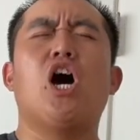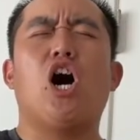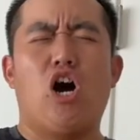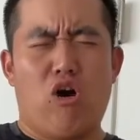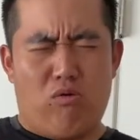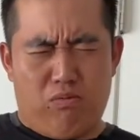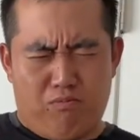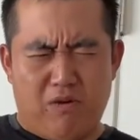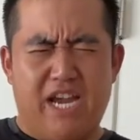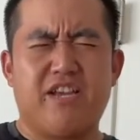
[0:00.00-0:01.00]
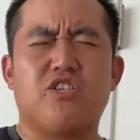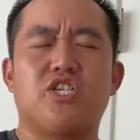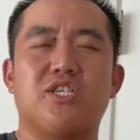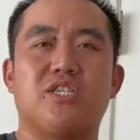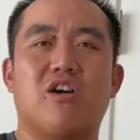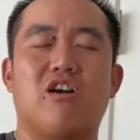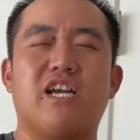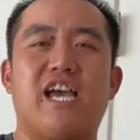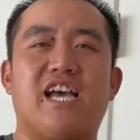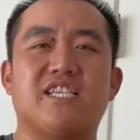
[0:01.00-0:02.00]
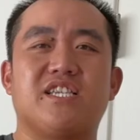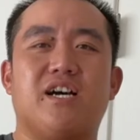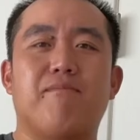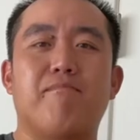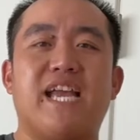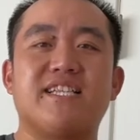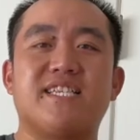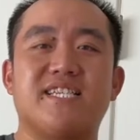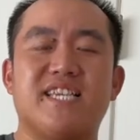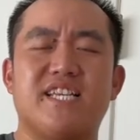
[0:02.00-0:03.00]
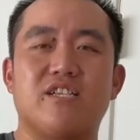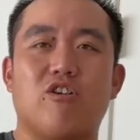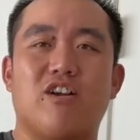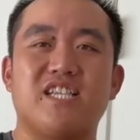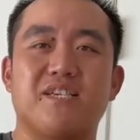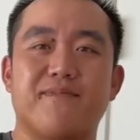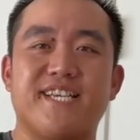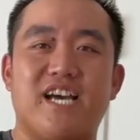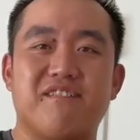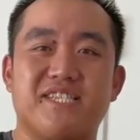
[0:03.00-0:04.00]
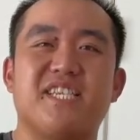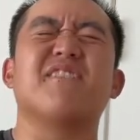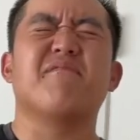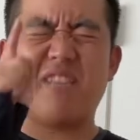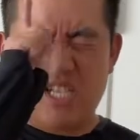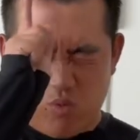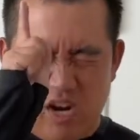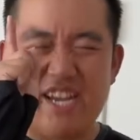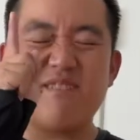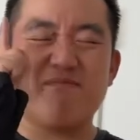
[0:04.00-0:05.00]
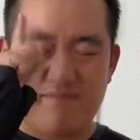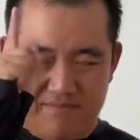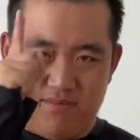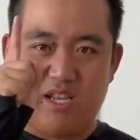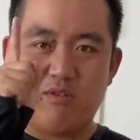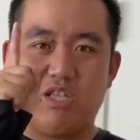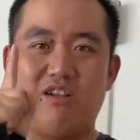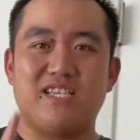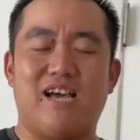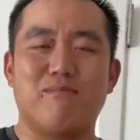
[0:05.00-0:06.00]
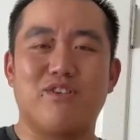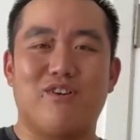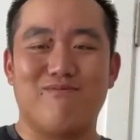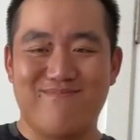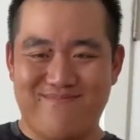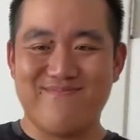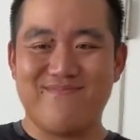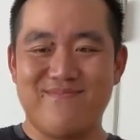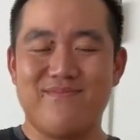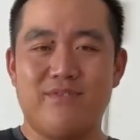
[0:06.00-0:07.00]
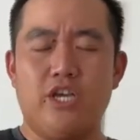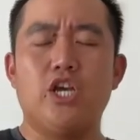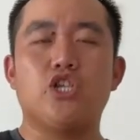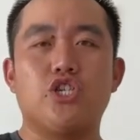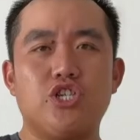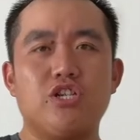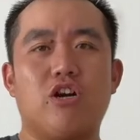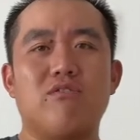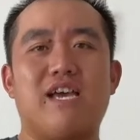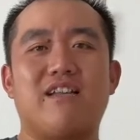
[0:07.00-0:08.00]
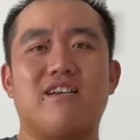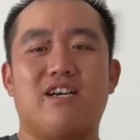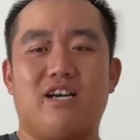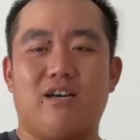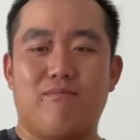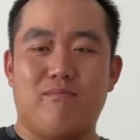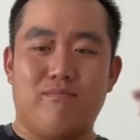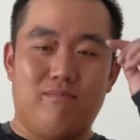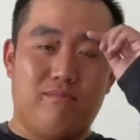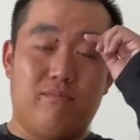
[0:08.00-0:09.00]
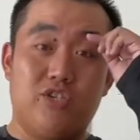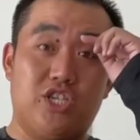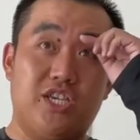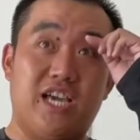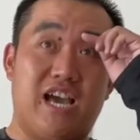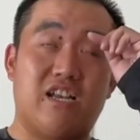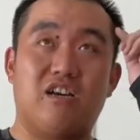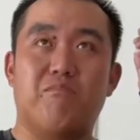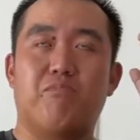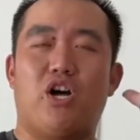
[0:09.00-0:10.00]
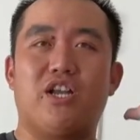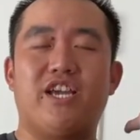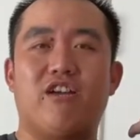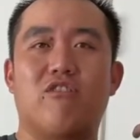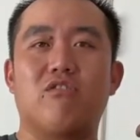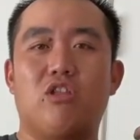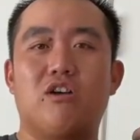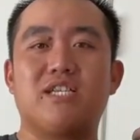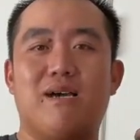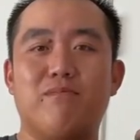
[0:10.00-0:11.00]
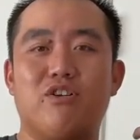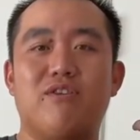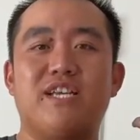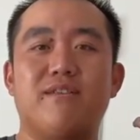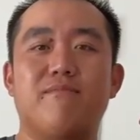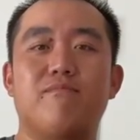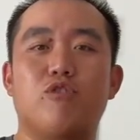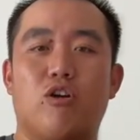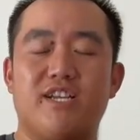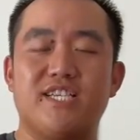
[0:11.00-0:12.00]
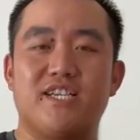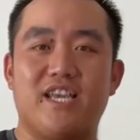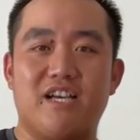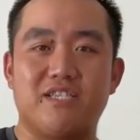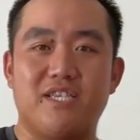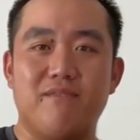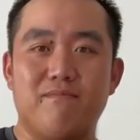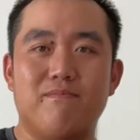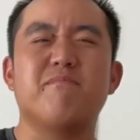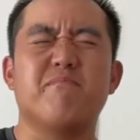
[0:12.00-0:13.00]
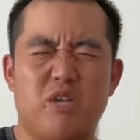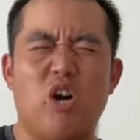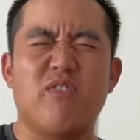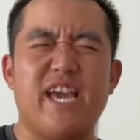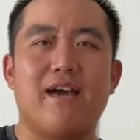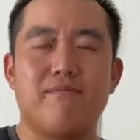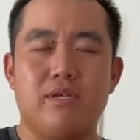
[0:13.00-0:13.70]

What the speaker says: Oh, right, she starred as Mantis in Guardians of the Galaxy. That's right, that was a long time ago. Did you know that, she had blonde hair long time ago in Guardians of the Galaxy. Oh yeah.